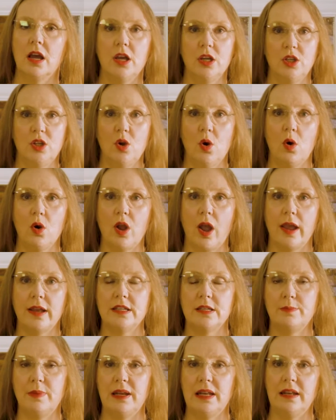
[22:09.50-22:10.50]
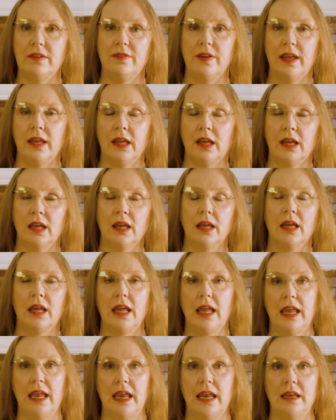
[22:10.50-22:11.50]
you're going to be living
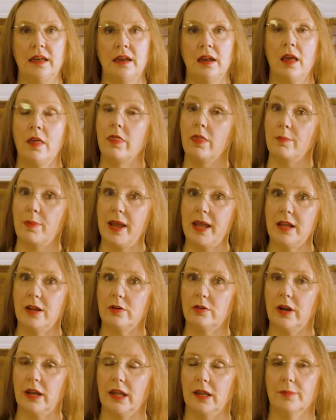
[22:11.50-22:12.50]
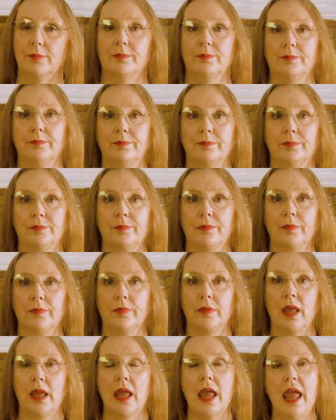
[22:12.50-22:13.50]
in the bakery.
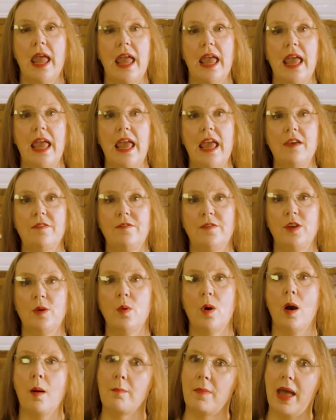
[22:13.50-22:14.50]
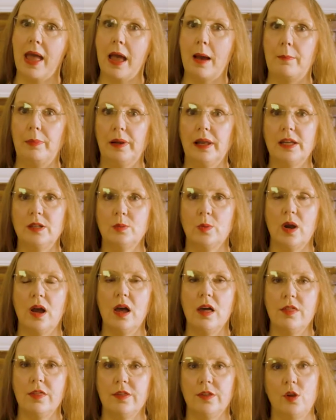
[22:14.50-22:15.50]
If you are Mayor
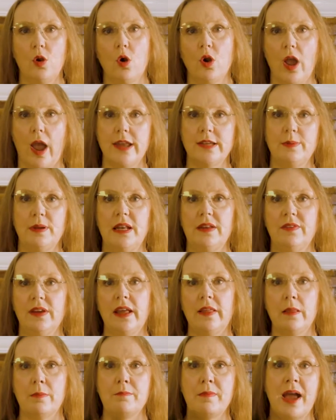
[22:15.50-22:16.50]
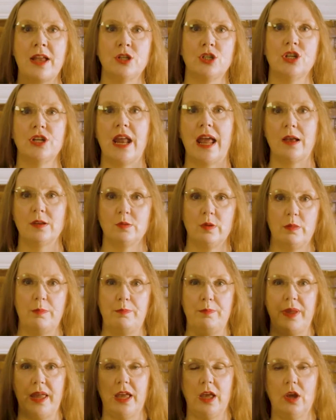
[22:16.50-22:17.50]
Bloodworth, you're going to be living in the mansion house
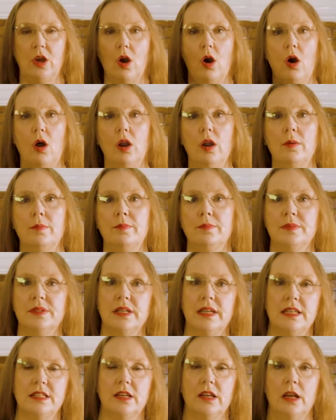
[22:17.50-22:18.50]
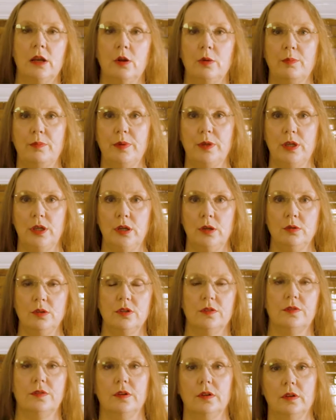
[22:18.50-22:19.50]
with big columns and it's going to look
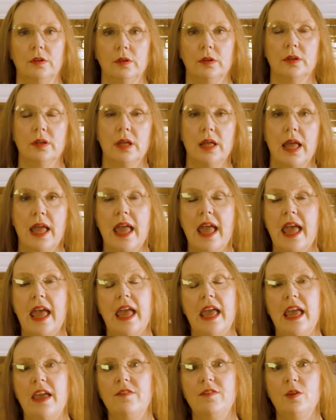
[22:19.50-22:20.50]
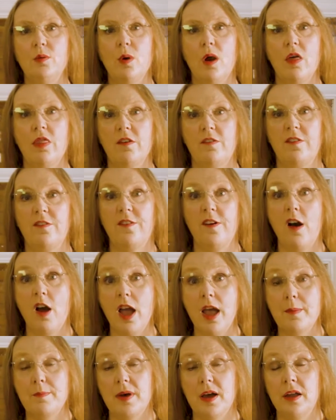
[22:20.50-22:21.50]
beautiful. If you are the
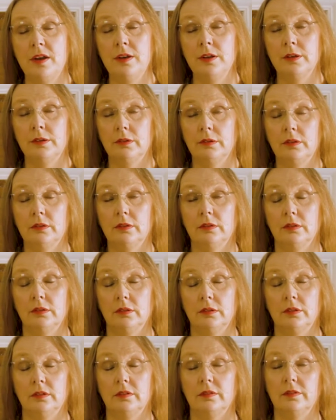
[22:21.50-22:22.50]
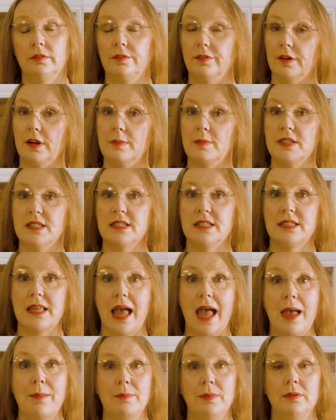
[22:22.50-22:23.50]
fireman
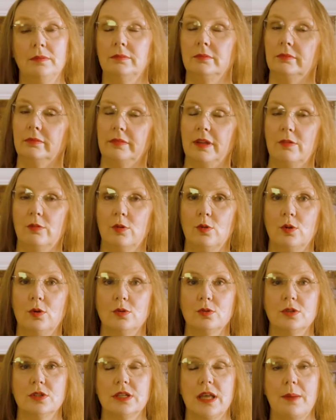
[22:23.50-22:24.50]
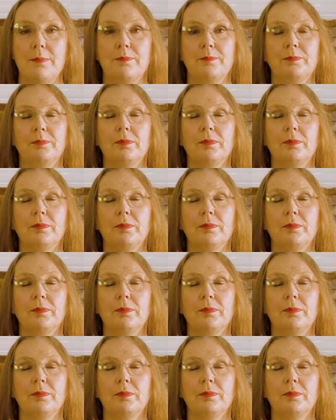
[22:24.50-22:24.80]
Sam, they're all called Sam,